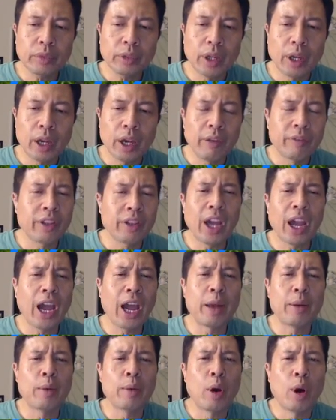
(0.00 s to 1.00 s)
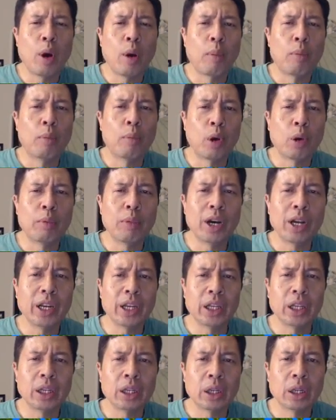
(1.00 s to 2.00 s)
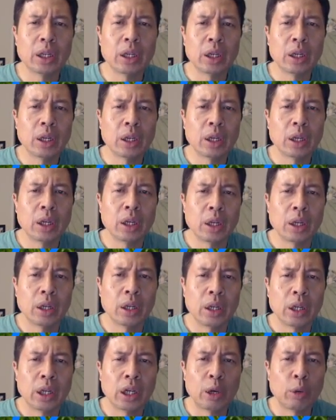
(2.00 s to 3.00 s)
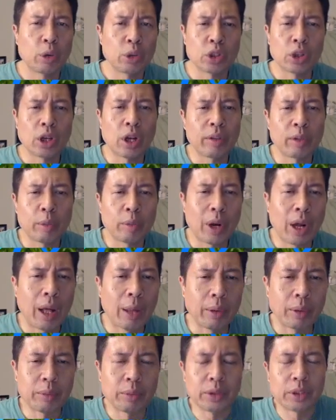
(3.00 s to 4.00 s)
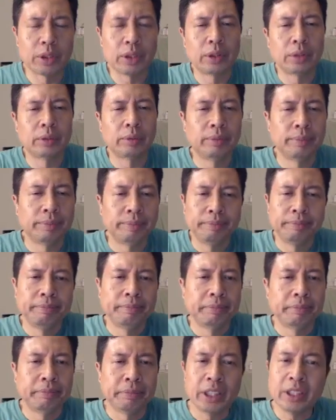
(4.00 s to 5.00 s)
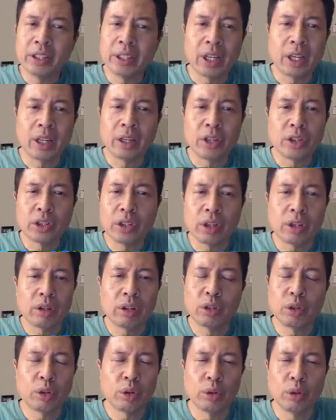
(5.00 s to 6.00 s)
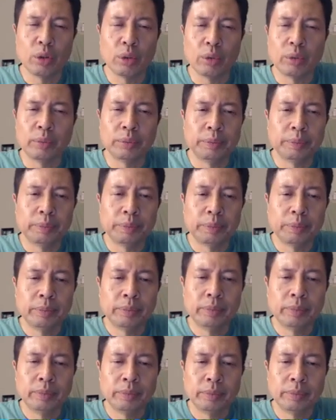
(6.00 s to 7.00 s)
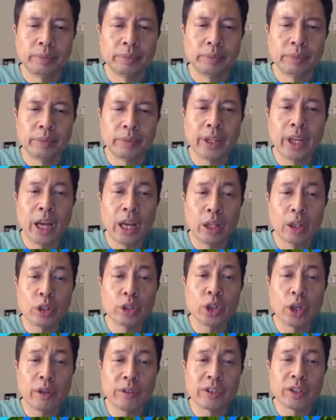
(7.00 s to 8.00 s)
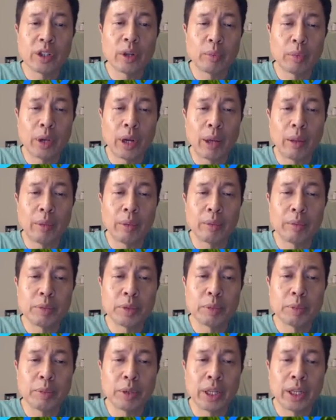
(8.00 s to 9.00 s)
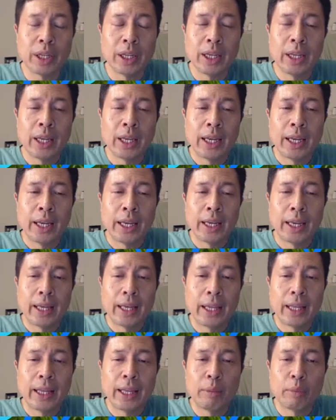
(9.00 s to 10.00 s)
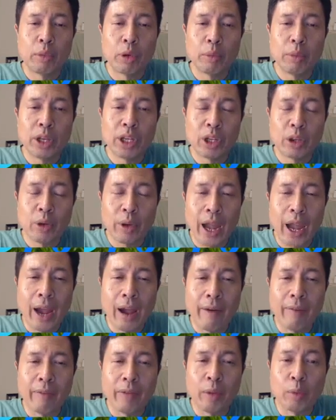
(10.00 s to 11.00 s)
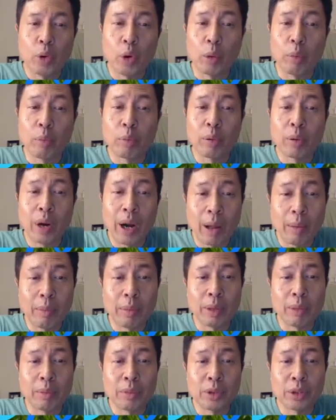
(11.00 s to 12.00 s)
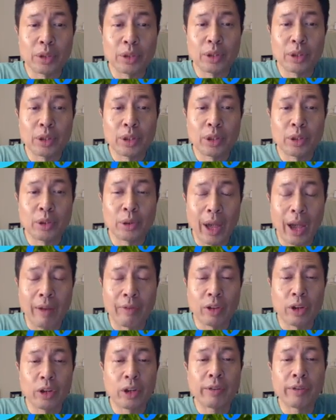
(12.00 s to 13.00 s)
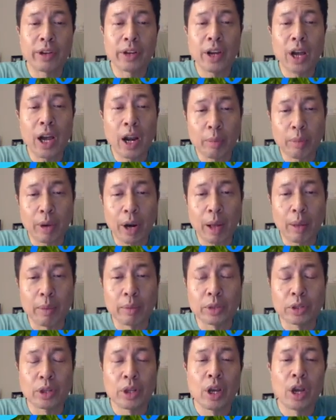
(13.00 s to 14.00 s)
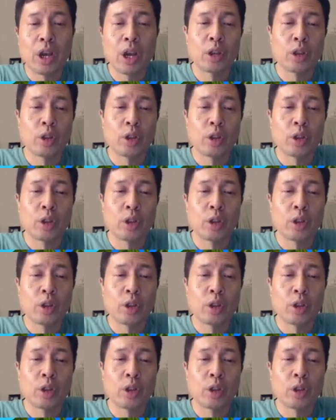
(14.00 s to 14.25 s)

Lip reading: if they had more money, it would solve the problems. That's not necessarily true. Yeah, it'll solve some problems, but the more money you have, the more problems you have. They're different kind of problems. The